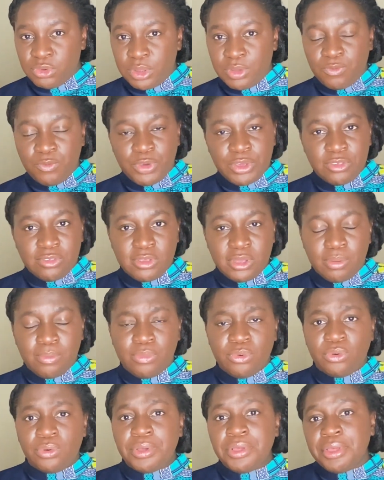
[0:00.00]
For
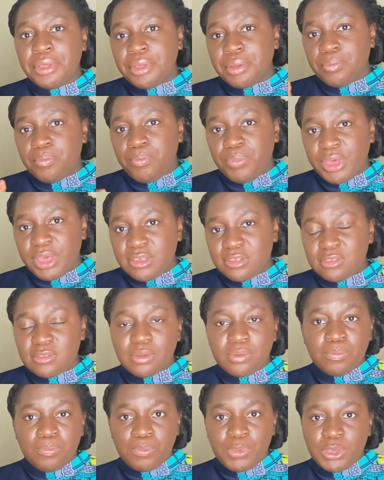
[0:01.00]
example, best
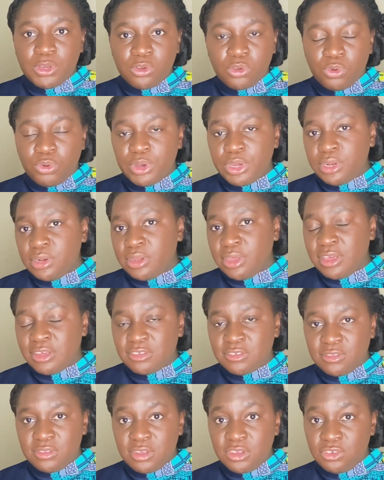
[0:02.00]
Bitcoin
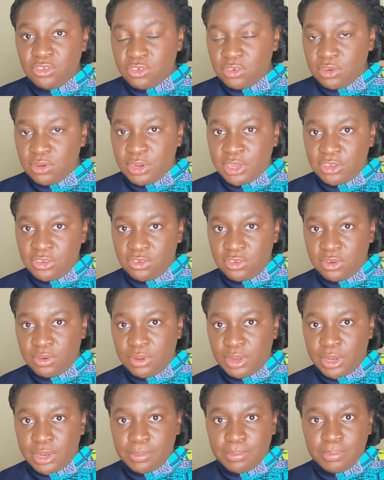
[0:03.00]
exchange
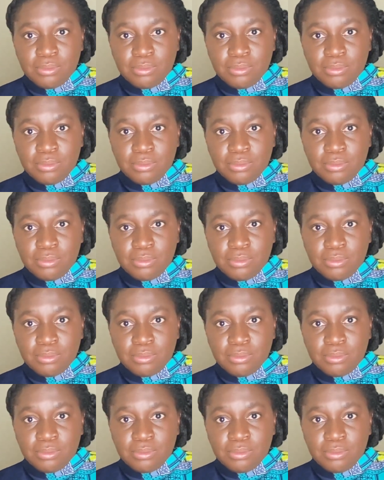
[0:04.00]
Nigeria,